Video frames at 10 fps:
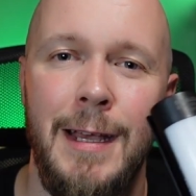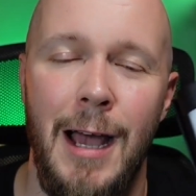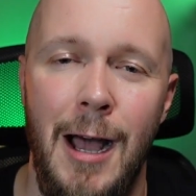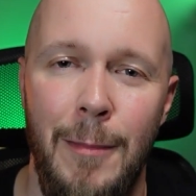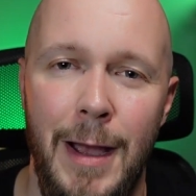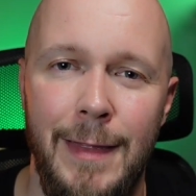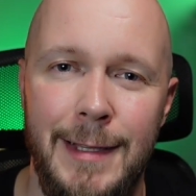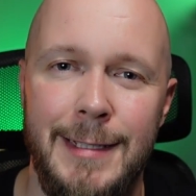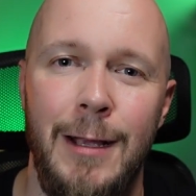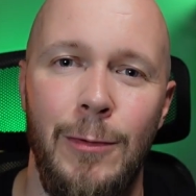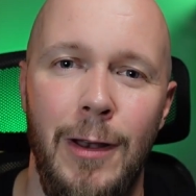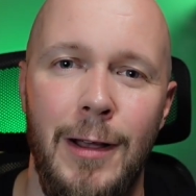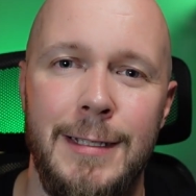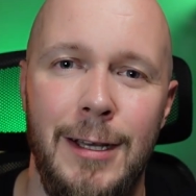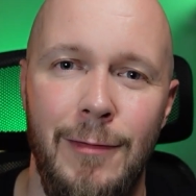And they say it will
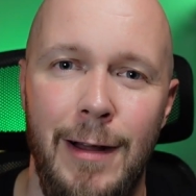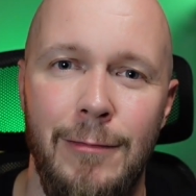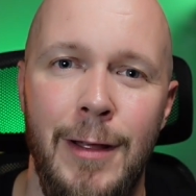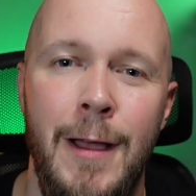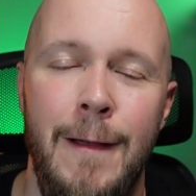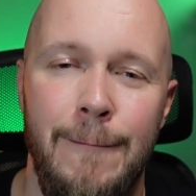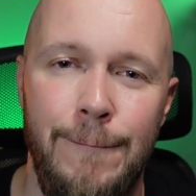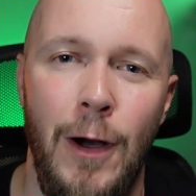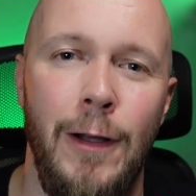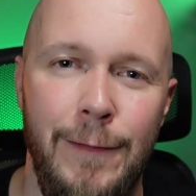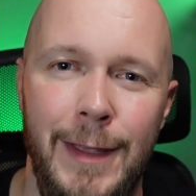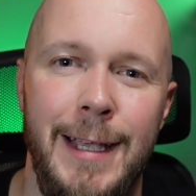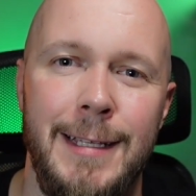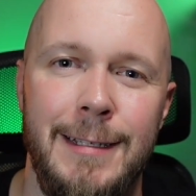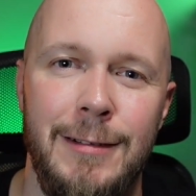last around 5
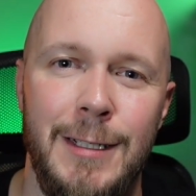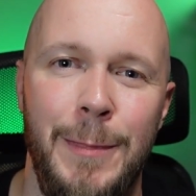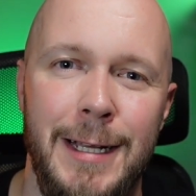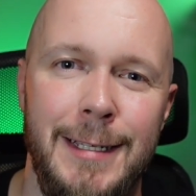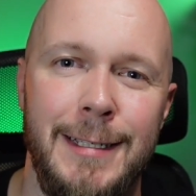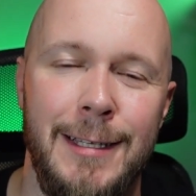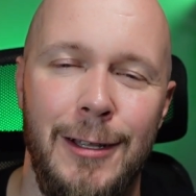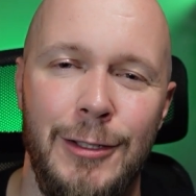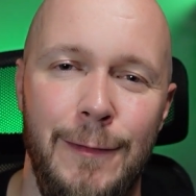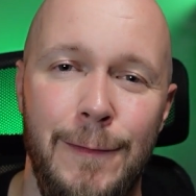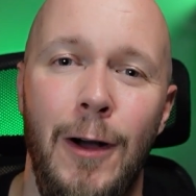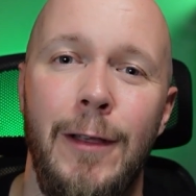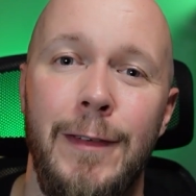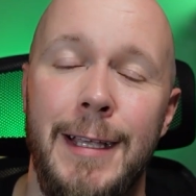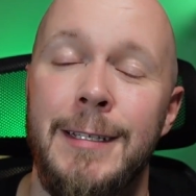years. They're expecting it to last you
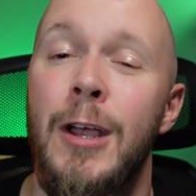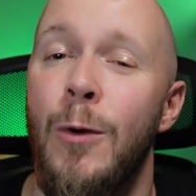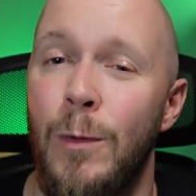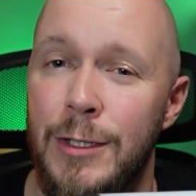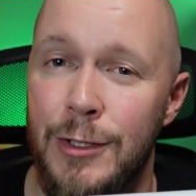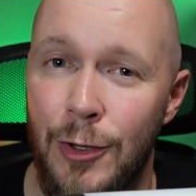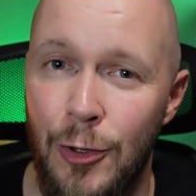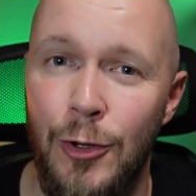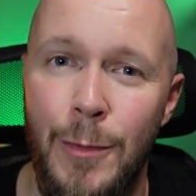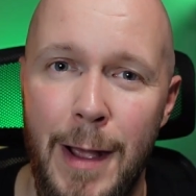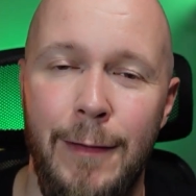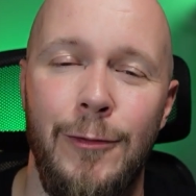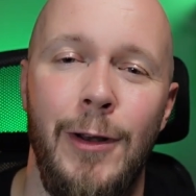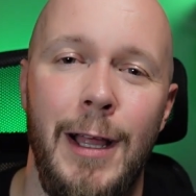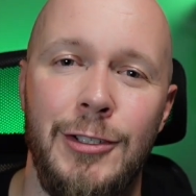5 years, which is a good amount
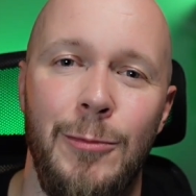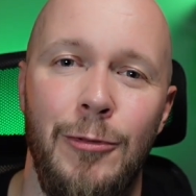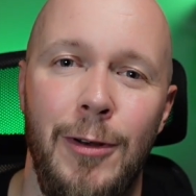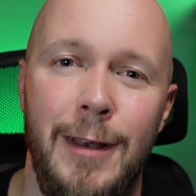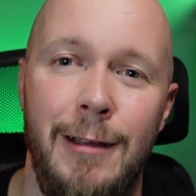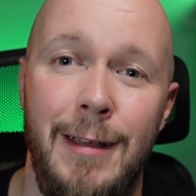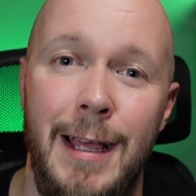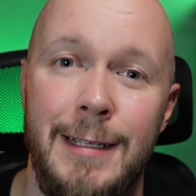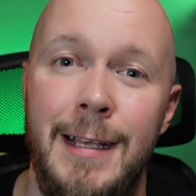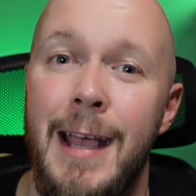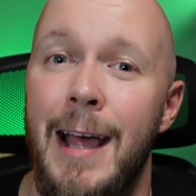for an electric product nowadays.